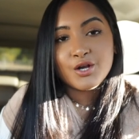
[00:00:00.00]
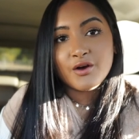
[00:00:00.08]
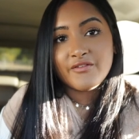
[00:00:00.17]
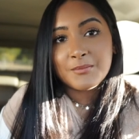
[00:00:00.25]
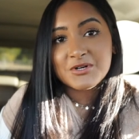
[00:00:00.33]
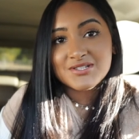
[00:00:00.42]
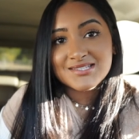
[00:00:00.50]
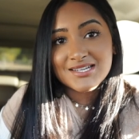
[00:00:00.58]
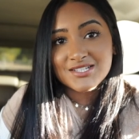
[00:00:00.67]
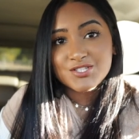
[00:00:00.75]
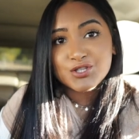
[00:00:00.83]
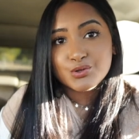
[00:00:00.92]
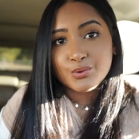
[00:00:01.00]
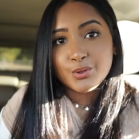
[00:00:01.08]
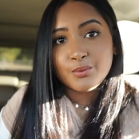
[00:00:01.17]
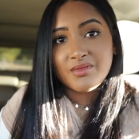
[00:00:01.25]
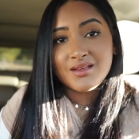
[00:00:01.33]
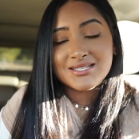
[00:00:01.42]
November sixth
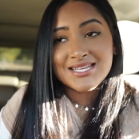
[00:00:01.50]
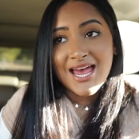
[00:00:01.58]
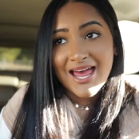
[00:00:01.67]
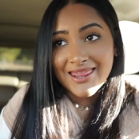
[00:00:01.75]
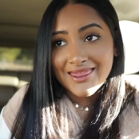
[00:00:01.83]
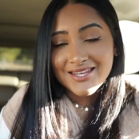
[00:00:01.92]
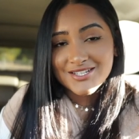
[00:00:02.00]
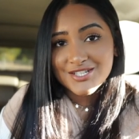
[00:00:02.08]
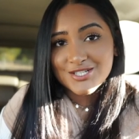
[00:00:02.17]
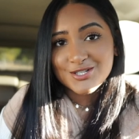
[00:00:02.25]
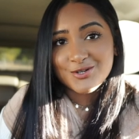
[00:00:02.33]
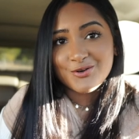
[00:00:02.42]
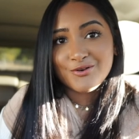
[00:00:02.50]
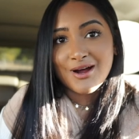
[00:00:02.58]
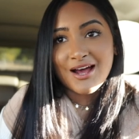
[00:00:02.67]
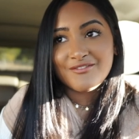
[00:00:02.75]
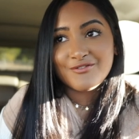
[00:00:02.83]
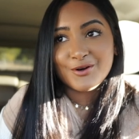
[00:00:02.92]
through the tenth to do
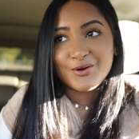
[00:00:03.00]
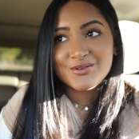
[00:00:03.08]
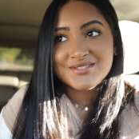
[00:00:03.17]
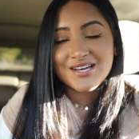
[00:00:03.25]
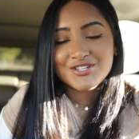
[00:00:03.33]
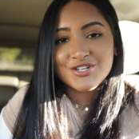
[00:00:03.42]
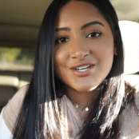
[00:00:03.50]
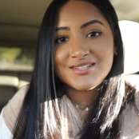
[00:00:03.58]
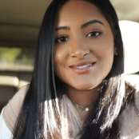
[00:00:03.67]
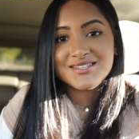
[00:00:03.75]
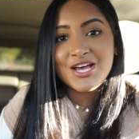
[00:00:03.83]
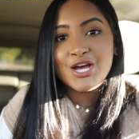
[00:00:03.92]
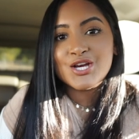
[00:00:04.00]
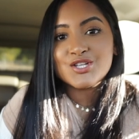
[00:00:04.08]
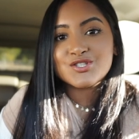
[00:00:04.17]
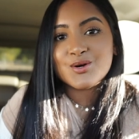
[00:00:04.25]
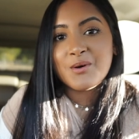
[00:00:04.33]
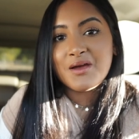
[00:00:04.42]
grad photo sessions.
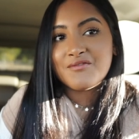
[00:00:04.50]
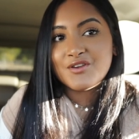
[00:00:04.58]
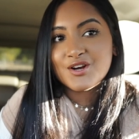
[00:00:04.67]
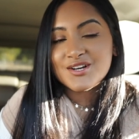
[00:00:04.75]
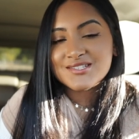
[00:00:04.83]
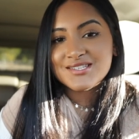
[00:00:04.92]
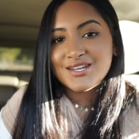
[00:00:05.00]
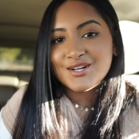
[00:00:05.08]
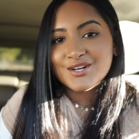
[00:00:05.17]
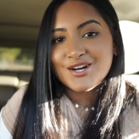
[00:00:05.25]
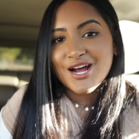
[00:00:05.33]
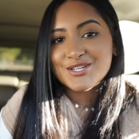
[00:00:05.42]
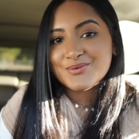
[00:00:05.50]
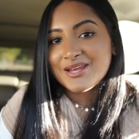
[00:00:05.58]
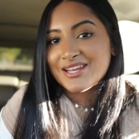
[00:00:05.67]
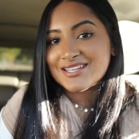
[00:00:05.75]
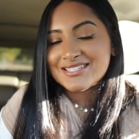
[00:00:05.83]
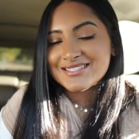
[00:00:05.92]
So if you're a senior
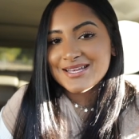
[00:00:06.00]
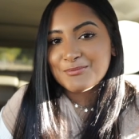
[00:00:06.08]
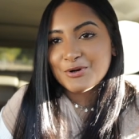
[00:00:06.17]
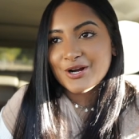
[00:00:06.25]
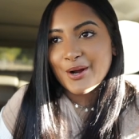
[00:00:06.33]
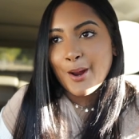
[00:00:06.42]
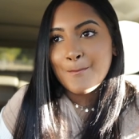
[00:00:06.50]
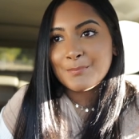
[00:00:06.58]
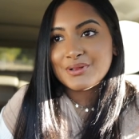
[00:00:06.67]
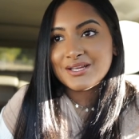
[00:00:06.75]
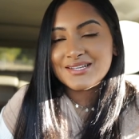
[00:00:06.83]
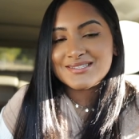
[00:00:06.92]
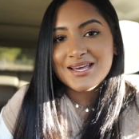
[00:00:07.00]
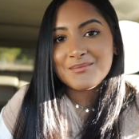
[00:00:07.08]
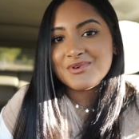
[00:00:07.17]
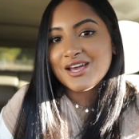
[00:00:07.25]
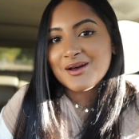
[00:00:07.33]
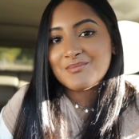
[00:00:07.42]
graduating in December, please hit
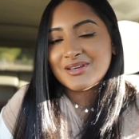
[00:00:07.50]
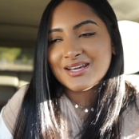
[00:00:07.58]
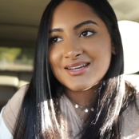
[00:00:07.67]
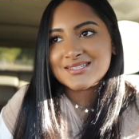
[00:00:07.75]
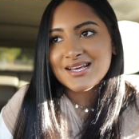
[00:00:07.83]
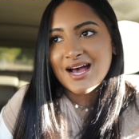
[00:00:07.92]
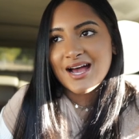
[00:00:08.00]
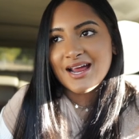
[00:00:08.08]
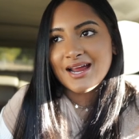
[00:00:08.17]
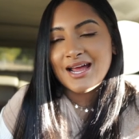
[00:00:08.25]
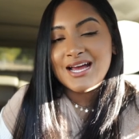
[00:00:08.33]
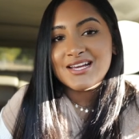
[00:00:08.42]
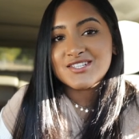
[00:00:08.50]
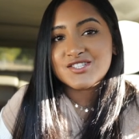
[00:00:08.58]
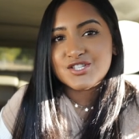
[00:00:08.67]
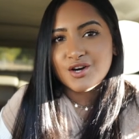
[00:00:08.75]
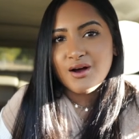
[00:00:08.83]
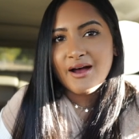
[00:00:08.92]
me up because I
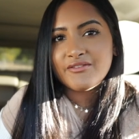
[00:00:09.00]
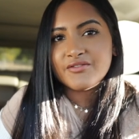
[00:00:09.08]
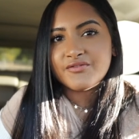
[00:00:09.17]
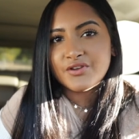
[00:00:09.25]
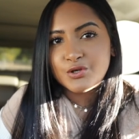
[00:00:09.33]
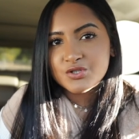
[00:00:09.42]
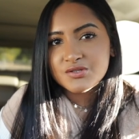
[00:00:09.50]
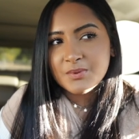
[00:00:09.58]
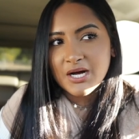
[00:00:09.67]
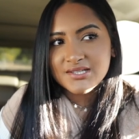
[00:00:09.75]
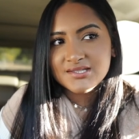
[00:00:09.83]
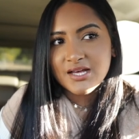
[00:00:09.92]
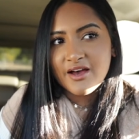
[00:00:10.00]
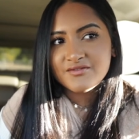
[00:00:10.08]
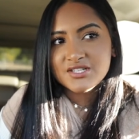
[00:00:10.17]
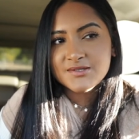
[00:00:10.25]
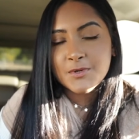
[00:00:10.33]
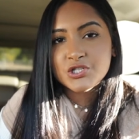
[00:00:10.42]
still have a few spots
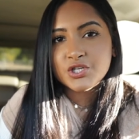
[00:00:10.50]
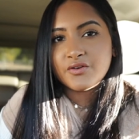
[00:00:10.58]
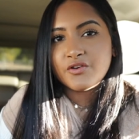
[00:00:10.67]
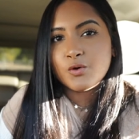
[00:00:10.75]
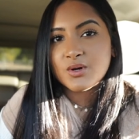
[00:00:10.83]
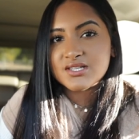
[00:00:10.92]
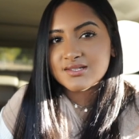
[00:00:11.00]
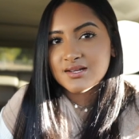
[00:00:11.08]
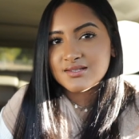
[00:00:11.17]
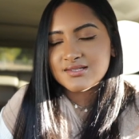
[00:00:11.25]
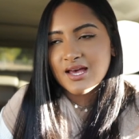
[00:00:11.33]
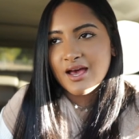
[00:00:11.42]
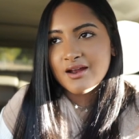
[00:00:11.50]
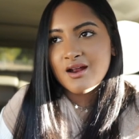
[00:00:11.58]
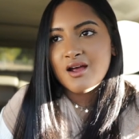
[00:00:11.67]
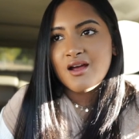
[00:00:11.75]
left, especially if you want sunset.